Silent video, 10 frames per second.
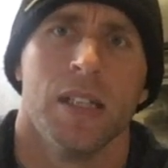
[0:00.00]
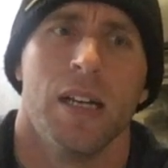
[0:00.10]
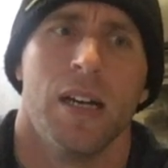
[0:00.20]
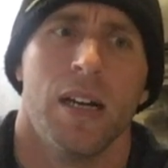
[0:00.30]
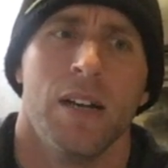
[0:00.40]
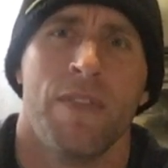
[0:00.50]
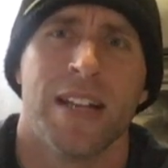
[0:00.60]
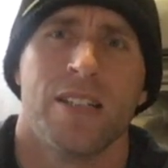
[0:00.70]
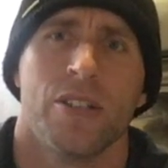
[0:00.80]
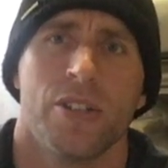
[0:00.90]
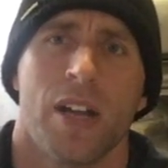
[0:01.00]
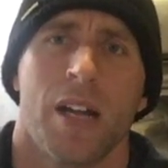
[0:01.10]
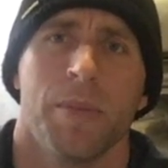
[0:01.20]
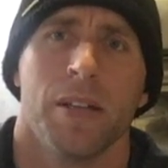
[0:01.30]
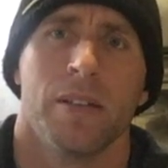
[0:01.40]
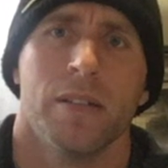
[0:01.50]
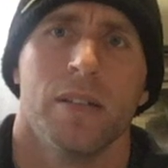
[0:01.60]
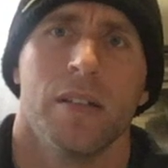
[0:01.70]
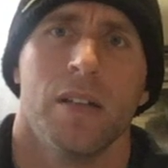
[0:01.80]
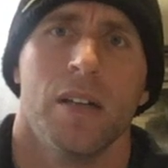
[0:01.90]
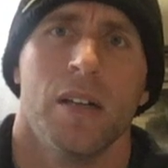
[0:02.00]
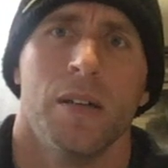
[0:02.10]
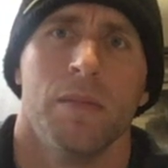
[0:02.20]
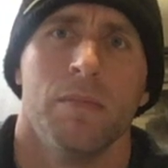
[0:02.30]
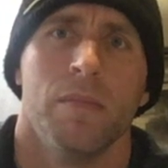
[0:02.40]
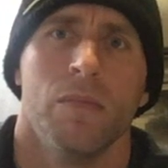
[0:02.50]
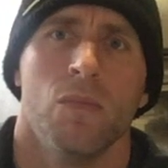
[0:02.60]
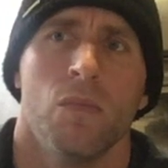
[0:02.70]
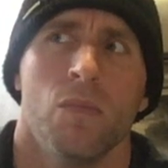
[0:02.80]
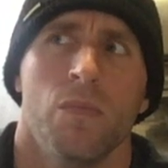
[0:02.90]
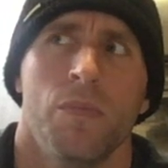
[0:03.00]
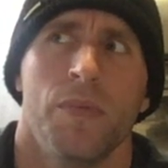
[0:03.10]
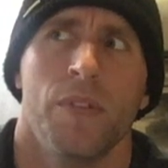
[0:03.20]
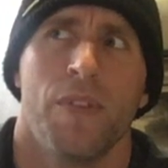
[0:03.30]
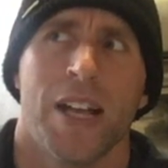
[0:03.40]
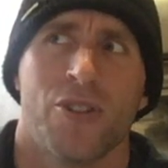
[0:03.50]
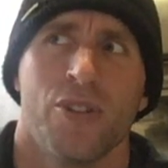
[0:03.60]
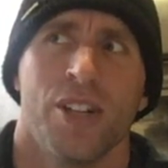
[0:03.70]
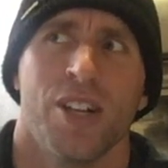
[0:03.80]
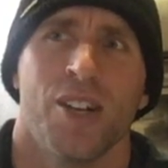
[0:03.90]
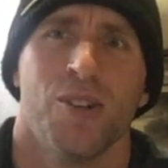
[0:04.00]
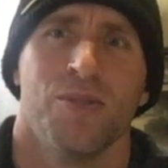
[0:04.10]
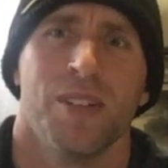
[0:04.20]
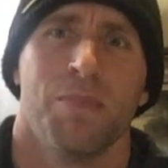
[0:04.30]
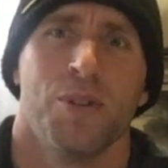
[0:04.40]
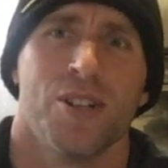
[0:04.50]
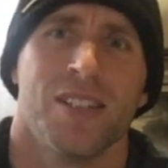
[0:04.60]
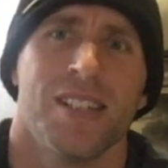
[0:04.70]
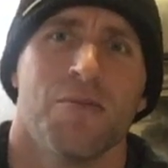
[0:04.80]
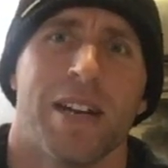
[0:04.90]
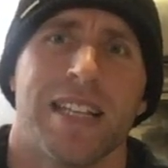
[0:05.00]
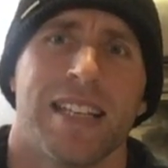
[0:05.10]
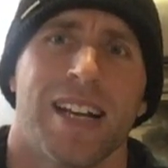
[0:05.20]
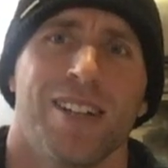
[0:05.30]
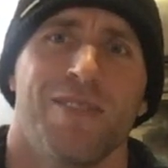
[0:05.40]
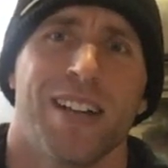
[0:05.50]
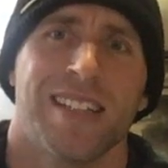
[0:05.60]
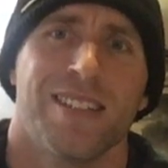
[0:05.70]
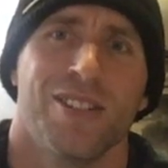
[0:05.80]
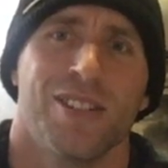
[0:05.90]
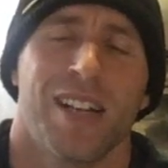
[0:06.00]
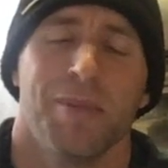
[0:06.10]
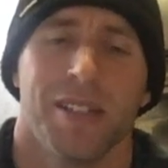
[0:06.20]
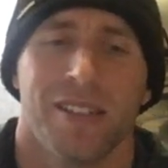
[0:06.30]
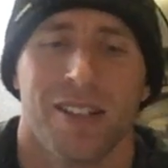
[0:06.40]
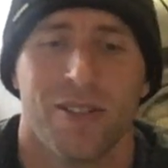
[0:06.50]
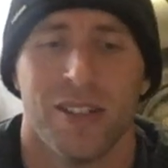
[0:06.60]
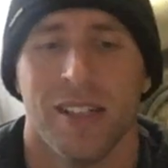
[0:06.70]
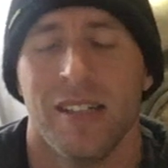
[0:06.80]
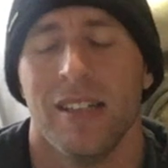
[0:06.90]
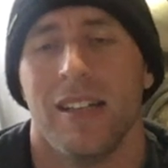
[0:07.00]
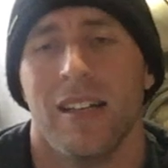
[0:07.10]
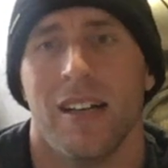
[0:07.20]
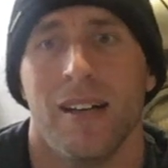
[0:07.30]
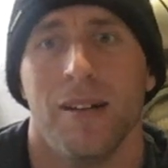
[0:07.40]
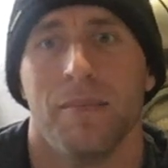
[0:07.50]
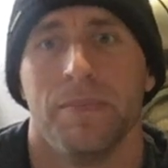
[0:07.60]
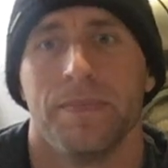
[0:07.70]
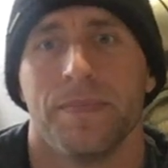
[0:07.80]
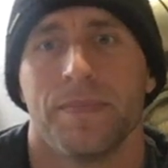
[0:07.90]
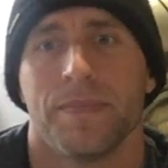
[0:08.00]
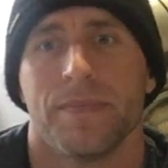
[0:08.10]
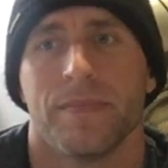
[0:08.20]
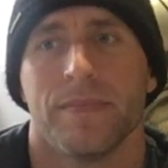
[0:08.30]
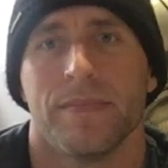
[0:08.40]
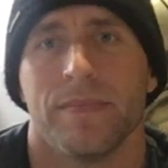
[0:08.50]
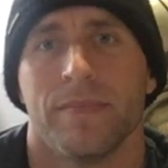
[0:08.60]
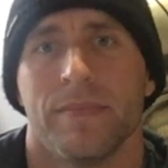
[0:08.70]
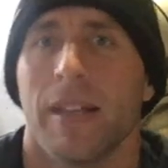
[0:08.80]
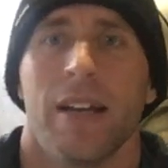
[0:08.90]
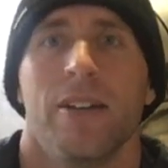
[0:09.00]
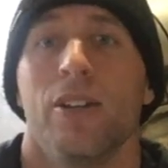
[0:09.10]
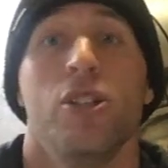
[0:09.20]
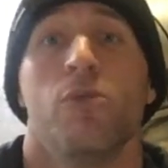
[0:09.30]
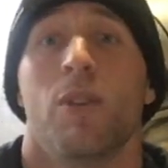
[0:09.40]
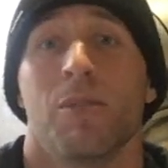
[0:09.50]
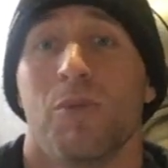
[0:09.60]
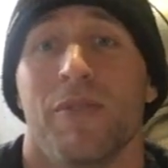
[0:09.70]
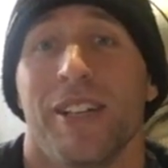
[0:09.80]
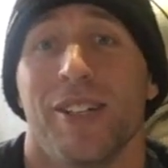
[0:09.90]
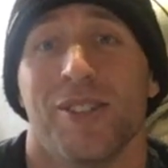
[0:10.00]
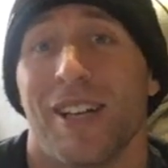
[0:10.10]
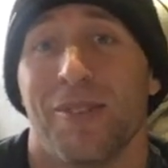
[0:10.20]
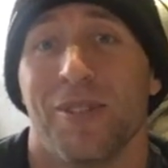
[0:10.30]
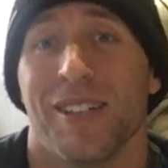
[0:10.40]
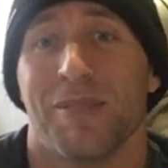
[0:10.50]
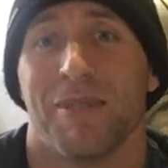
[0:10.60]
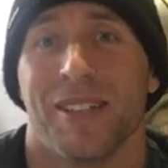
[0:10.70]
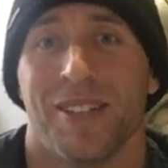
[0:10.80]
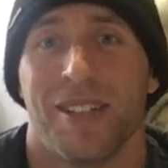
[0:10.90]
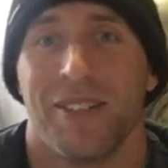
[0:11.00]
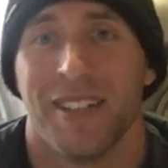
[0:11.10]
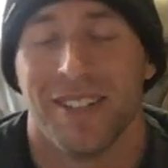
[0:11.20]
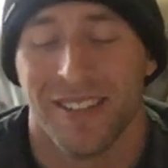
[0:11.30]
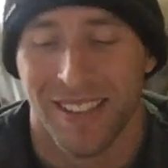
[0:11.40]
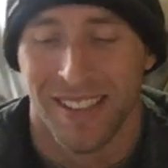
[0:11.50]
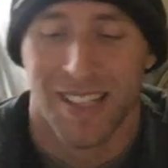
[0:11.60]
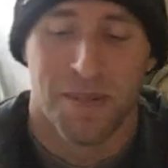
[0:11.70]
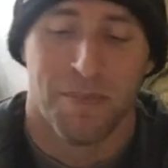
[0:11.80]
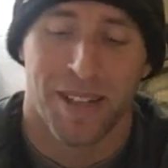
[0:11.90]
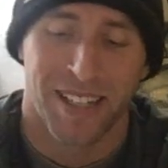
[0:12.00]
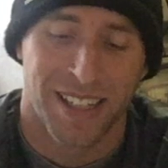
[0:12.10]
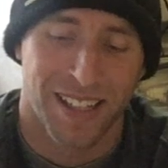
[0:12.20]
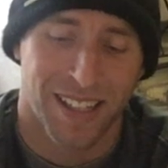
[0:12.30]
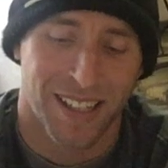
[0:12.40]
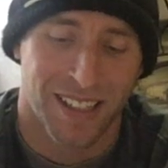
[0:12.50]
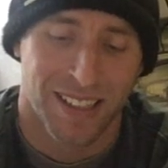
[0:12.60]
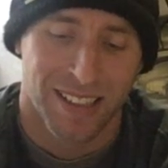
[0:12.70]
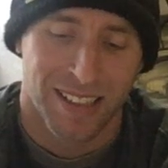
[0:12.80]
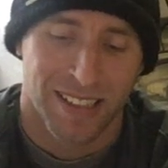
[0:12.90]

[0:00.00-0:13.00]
advances your timing. The faster you go, it pushes these weights out and advances your timing. So, I don't know. You should watch more videos. I don't want to explain all that right now. But,